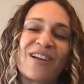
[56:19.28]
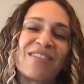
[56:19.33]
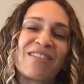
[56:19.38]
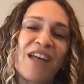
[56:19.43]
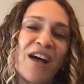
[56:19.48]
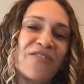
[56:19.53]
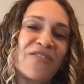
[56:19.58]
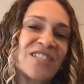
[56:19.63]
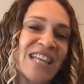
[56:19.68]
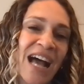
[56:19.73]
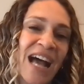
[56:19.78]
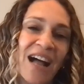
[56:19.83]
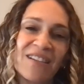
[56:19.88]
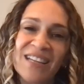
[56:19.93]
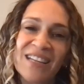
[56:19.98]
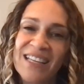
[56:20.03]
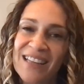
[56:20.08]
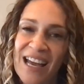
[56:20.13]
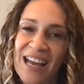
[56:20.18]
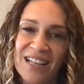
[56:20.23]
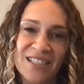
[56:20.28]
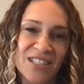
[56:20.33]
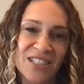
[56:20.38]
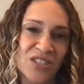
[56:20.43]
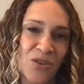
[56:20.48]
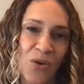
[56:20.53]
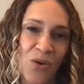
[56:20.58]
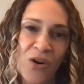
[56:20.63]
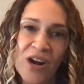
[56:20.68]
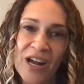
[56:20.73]
So I love telling that
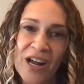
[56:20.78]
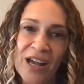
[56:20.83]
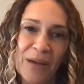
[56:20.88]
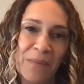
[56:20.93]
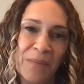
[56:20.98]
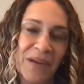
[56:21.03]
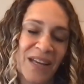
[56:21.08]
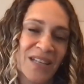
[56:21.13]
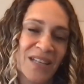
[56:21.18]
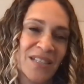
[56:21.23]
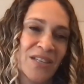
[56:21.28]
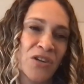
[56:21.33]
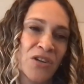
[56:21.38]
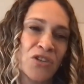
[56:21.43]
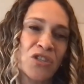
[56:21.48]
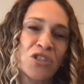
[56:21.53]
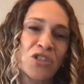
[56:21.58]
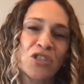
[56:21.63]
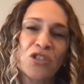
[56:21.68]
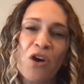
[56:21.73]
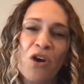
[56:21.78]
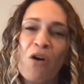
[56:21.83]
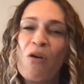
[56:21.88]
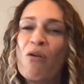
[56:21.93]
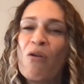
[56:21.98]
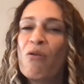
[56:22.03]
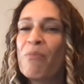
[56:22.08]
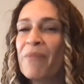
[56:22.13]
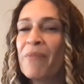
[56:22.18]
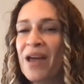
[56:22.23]
story because there's
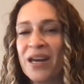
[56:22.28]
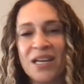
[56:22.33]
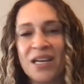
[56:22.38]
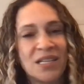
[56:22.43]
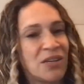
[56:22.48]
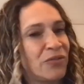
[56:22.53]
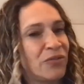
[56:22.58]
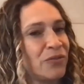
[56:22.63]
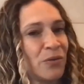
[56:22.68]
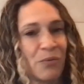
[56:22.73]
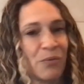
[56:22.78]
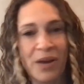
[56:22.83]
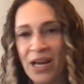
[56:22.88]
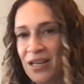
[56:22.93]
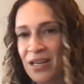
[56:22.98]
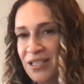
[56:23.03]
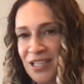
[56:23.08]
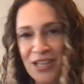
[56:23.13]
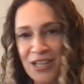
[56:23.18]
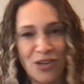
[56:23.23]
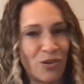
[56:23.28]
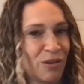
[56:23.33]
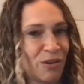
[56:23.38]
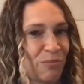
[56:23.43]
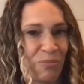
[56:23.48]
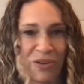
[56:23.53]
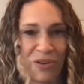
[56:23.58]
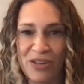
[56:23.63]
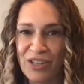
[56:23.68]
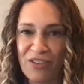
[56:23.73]
so many different ways that you
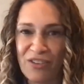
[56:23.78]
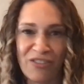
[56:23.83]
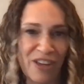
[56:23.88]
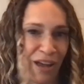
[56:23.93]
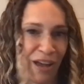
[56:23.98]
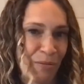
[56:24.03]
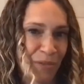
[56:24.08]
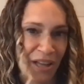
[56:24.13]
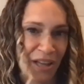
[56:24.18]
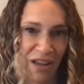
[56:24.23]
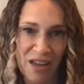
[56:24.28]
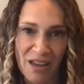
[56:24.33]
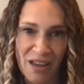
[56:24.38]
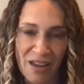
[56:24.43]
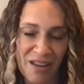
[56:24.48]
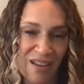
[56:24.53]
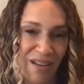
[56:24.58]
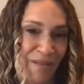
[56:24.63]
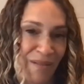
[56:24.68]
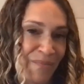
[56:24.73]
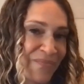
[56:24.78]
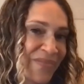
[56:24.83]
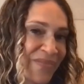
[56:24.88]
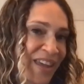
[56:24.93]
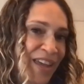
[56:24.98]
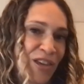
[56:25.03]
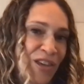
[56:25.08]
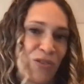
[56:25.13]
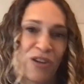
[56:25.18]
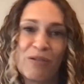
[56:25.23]
can build a family,
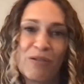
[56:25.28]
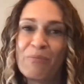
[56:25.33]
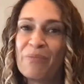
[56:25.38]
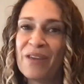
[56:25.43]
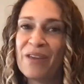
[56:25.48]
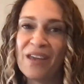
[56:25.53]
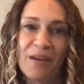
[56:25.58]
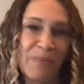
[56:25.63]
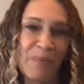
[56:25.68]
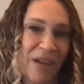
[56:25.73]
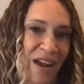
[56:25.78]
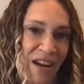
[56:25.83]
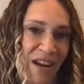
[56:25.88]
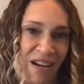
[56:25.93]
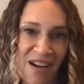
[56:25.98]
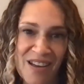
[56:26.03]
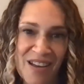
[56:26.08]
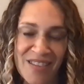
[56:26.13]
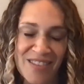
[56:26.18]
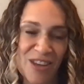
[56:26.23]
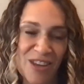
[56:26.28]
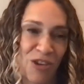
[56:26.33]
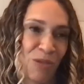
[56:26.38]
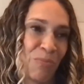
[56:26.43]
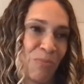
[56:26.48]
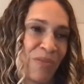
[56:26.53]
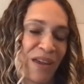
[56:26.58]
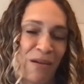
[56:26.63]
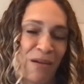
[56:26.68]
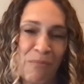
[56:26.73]
that you can be a parent, that you
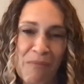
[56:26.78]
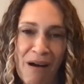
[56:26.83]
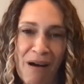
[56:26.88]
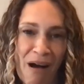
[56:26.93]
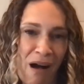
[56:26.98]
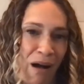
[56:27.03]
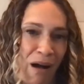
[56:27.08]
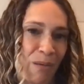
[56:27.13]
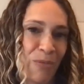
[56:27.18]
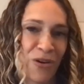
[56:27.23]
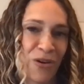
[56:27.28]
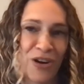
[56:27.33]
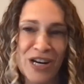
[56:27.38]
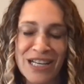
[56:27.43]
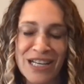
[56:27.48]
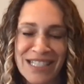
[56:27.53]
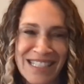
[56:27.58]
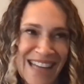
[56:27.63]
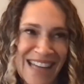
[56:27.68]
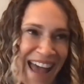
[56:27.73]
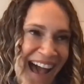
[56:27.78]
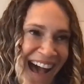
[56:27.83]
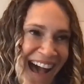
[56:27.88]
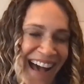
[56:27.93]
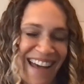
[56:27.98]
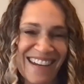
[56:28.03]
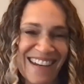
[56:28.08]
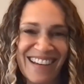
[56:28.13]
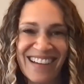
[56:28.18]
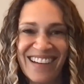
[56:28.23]
can be a mom or a
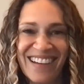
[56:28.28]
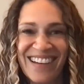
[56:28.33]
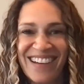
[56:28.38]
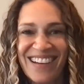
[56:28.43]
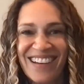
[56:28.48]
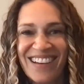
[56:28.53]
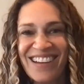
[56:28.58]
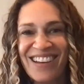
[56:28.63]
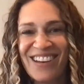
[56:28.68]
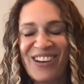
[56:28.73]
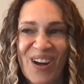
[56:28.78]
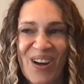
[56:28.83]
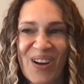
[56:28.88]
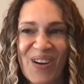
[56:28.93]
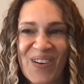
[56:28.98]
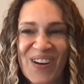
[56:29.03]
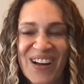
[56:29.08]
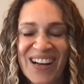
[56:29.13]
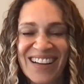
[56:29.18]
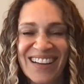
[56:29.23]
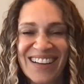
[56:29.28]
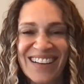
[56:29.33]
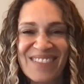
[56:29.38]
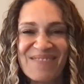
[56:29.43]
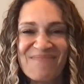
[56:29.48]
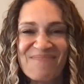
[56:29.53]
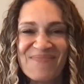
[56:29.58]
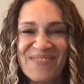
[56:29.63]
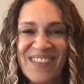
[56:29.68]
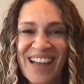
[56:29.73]
dad. So
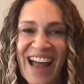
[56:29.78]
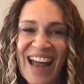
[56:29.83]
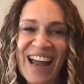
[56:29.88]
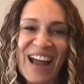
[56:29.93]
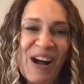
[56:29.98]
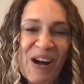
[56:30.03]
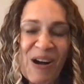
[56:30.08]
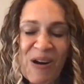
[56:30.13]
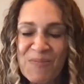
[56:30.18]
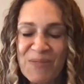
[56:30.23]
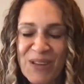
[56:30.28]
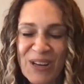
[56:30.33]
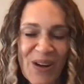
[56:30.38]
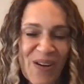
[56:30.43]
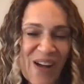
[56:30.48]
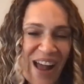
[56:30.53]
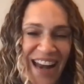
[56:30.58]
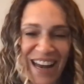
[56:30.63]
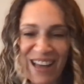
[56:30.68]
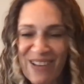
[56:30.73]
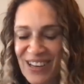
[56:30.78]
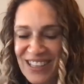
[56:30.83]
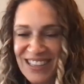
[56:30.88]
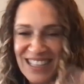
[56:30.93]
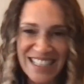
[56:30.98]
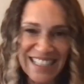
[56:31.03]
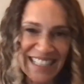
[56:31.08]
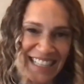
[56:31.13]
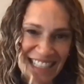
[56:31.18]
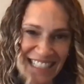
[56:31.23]
I hope, you know, anyone
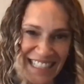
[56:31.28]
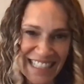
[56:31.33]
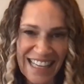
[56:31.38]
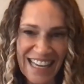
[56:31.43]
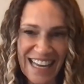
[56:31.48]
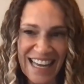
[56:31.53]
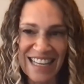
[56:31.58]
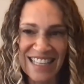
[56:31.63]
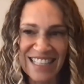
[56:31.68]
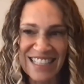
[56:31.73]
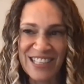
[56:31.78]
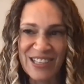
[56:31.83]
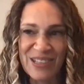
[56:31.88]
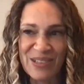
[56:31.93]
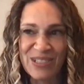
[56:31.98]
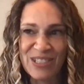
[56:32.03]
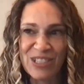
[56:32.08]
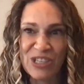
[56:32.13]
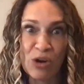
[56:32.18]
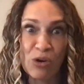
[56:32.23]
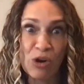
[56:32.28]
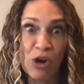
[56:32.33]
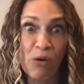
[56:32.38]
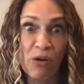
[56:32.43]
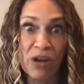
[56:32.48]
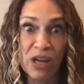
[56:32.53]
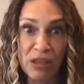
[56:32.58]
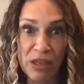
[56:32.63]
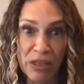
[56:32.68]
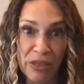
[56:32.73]
listening to this who's, you know,
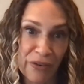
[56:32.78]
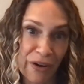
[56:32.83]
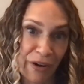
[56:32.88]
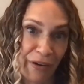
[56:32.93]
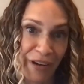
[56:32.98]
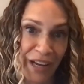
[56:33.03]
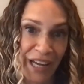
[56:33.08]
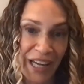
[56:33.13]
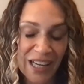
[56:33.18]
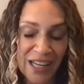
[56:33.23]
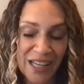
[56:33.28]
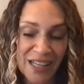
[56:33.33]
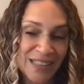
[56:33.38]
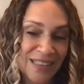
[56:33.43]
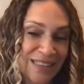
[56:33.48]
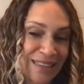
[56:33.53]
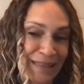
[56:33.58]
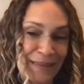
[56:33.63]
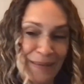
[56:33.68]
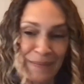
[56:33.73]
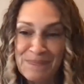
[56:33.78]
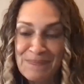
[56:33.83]
going through it,